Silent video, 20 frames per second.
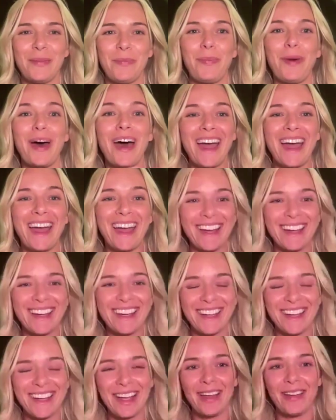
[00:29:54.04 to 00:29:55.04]
But
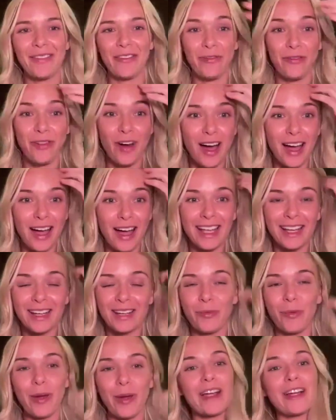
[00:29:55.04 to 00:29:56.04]

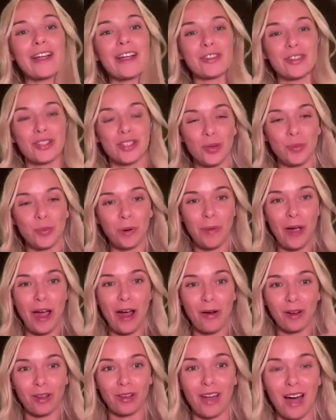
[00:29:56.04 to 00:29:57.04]
find where your
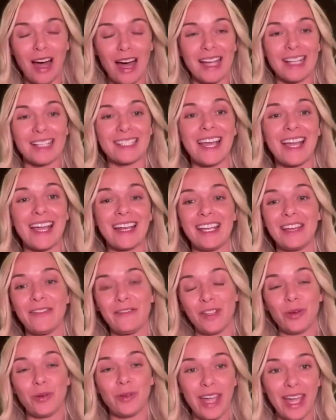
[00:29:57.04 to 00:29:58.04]
superpower lies. And
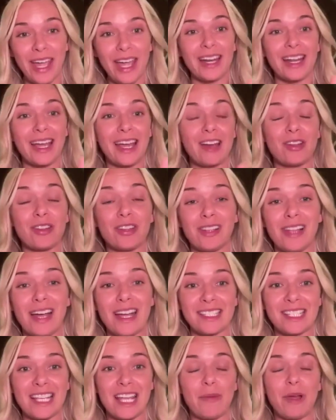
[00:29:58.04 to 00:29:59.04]
if you can, again, on the
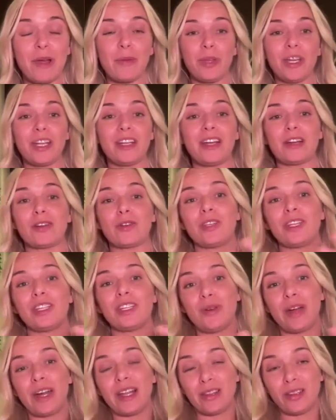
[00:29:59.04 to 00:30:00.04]
last day of my bleed, not only
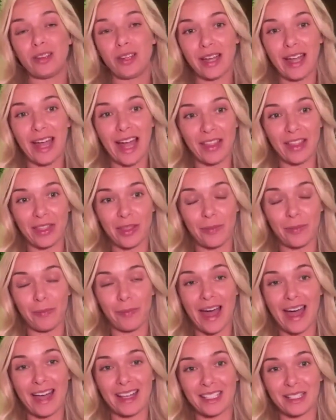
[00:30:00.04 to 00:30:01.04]
do I look at the
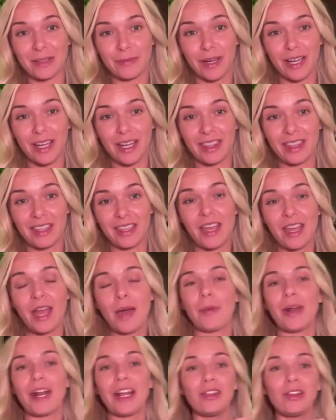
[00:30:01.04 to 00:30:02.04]
past month,
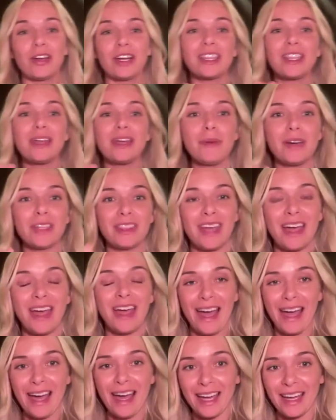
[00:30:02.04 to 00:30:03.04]
but I look at the month
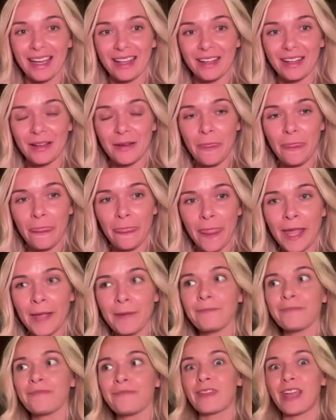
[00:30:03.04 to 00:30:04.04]
ahead
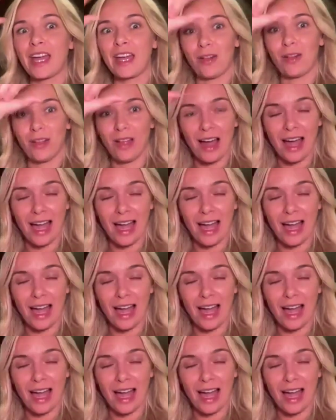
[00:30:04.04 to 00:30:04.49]
and I'll